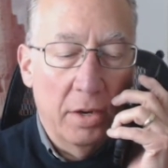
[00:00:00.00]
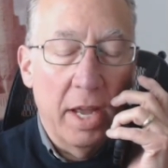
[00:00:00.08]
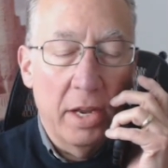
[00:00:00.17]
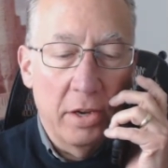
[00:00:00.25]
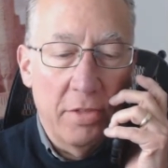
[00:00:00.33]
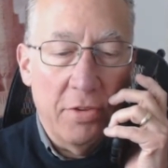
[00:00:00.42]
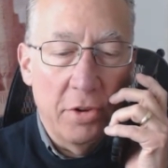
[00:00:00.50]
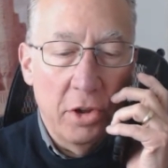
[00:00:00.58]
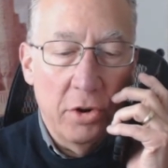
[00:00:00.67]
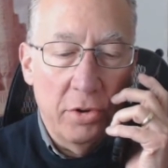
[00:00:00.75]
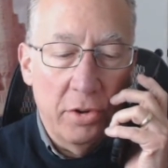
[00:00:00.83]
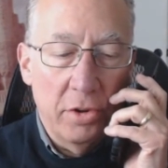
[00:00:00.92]
Okay, good. So
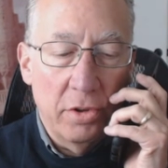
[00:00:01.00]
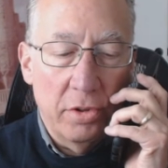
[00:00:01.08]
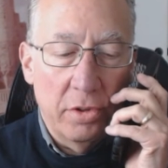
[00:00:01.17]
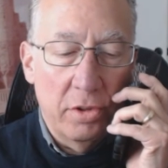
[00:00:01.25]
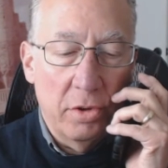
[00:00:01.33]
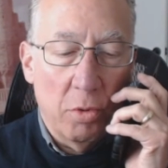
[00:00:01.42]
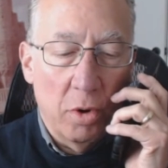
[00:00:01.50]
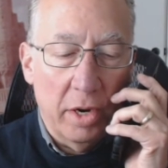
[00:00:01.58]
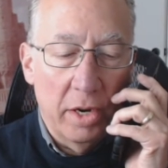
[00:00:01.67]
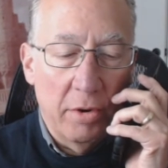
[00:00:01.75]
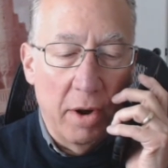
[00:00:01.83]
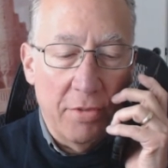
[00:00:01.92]
you, you, you
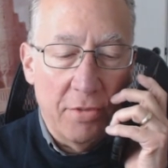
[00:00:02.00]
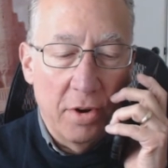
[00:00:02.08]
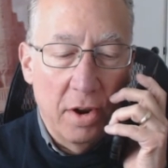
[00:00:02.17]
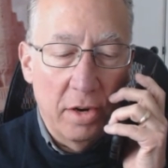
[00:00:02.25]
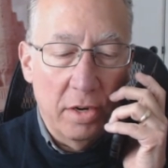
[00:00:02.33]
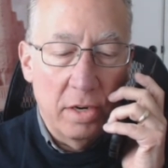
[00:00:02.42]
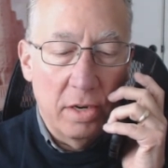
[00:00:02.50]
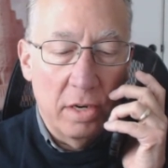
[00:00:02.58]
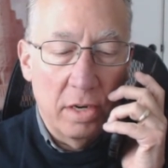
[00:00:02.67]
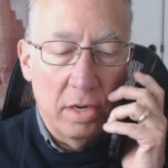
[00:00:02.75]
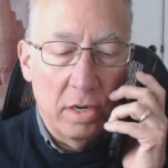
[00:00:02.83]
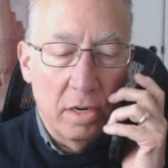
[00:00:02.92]
work in a restaurant.
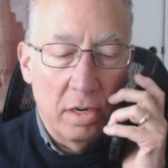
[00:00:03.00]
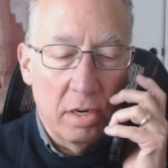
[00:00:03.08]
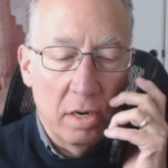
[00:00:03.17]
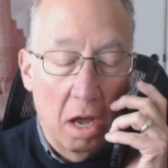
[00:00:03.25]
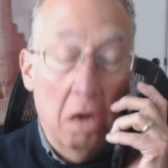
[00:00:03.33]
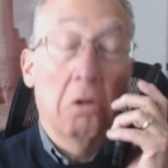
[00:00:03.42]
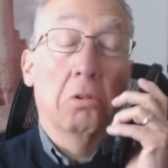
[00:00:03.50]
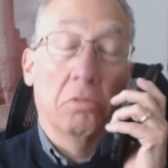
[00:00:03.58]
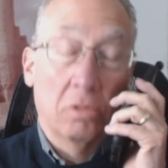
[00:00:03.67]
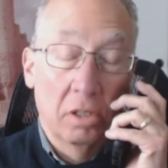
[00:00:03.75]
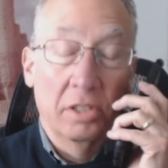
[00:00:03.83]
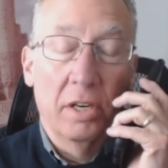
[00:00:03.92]
Oh,
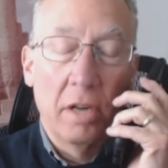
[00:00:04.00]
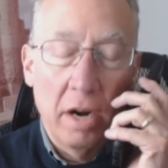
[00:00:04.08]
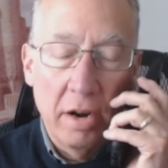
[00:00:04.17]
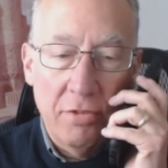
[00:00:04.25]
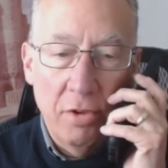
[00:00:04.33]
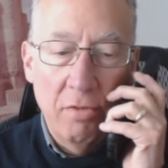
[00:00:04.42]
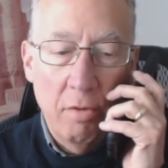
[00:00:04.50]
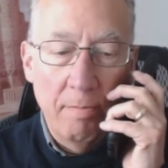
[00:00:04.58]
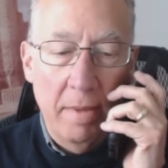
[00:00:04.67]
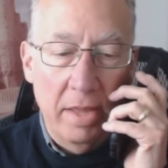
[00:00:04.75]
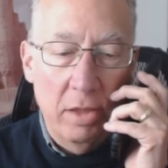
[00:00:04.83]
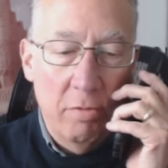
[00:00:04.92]
good. All right. So
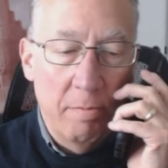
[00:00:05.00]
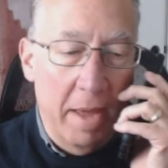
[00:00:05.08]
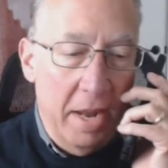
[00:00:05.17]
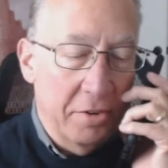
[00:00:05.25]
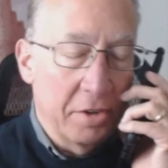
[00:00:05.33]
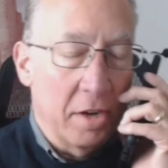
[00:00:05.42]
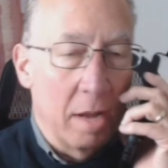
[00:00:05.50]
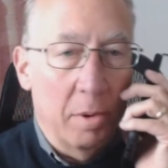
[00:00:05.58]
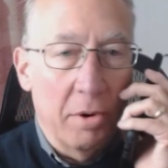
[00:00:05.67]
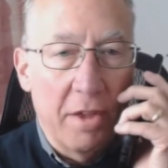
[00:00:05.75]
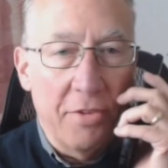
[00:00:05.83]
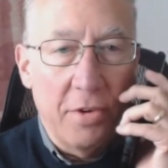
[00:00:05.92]
you've, you've managed a couple of